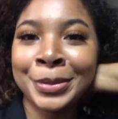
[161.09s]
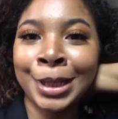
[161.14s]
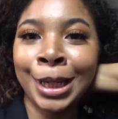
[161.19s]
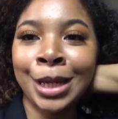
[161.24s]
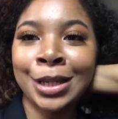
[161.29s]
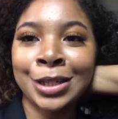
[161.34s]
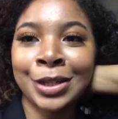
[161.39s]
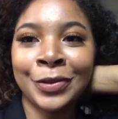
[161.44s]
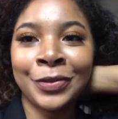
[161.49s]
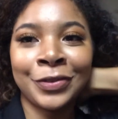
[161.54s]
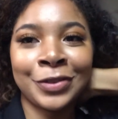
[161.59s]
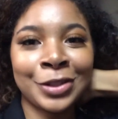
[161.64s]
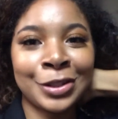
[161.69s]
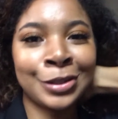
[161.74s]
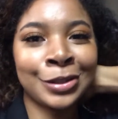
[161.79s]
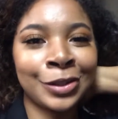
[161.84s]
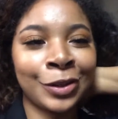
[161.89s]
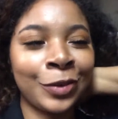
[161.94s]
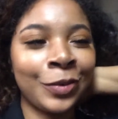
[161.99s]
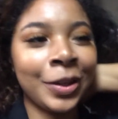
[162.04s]
Guys, I feel
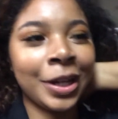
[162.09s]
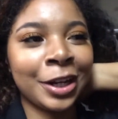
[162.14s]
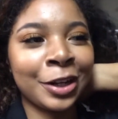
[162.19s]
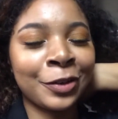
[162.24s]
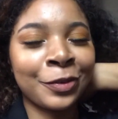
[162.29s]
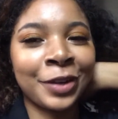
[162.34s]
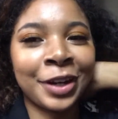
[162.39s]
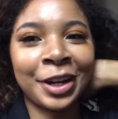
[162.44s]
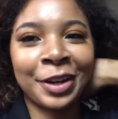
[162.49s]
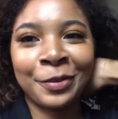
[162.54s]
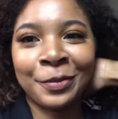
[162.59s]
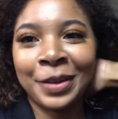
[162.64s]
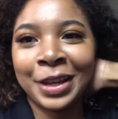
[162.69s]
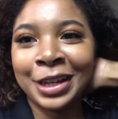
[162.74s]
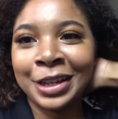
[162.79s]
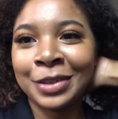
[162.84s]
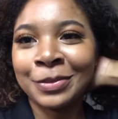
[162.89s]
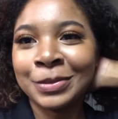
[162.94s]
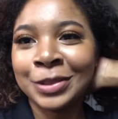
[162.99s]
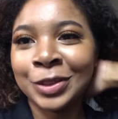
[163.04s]
so weird wearing
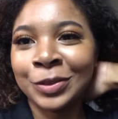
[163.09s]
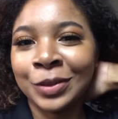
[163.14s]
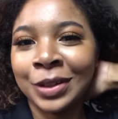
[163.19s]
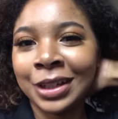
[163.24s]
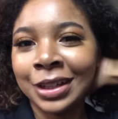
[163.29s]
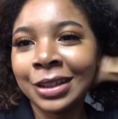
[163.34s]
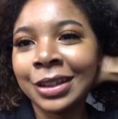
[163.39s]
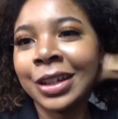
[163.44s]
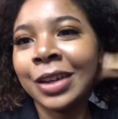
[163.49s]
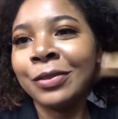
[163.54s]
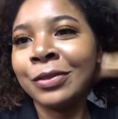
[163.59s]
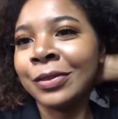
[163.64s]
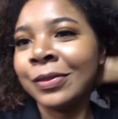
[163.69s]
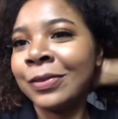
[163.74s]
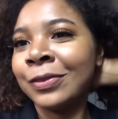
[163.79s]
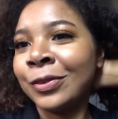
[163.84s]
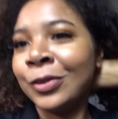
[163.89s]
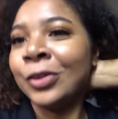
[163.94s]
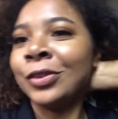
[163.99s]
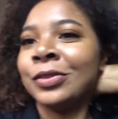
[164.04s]
makeup to work. Like, I have a
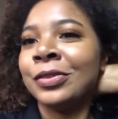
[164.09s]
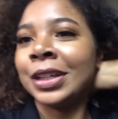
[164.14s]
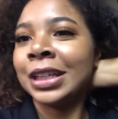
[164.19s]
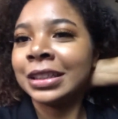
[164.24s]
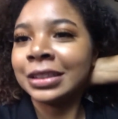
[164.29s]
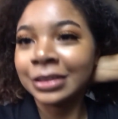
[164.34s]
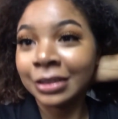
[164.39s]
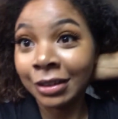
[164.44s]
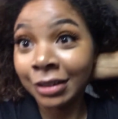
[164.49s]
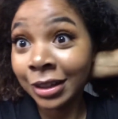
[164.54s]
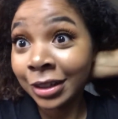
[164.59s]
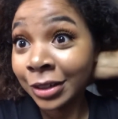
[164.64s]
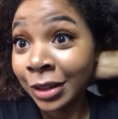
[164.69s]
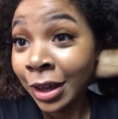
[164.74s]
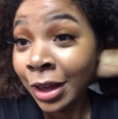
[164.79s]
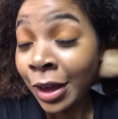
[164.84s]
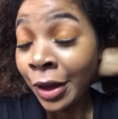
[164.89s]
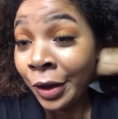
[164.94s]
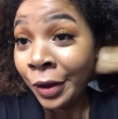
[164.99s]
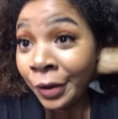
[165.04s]
full face on,
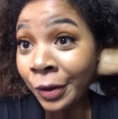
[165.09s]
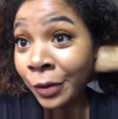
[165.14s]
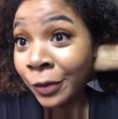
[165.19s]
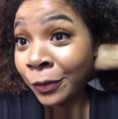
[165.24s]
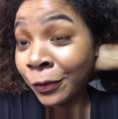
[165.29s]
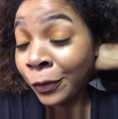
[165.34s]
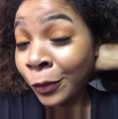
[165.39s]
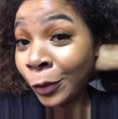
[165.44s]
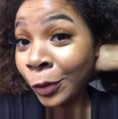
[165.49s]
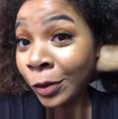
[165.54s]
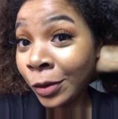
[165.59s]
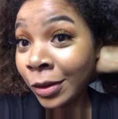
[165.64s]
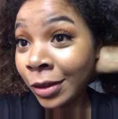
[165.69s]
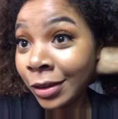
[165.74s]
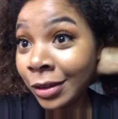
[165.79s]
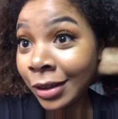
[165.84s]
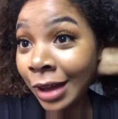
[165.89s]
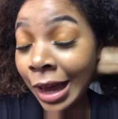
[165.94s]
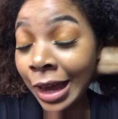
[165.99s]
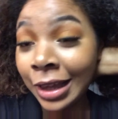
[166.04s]

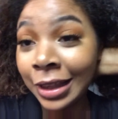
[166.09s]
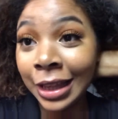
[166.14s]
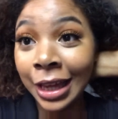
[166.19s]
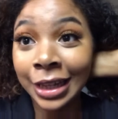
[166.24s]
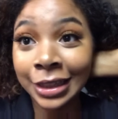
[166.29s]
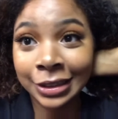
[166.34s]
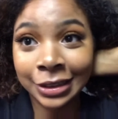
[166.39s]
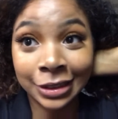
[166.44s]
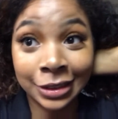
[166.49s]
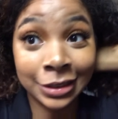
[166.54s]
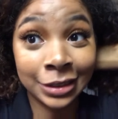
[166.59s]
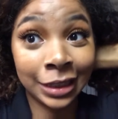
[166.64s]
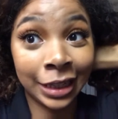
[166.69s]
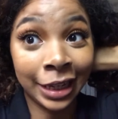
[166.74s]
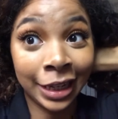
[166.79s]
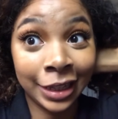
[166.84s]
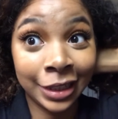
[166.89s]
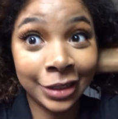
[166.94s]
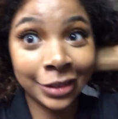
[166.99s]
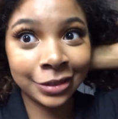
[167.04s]
full eyelashes,
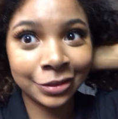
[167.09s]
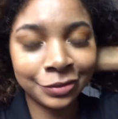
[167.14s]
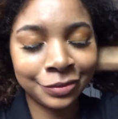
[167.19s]
like,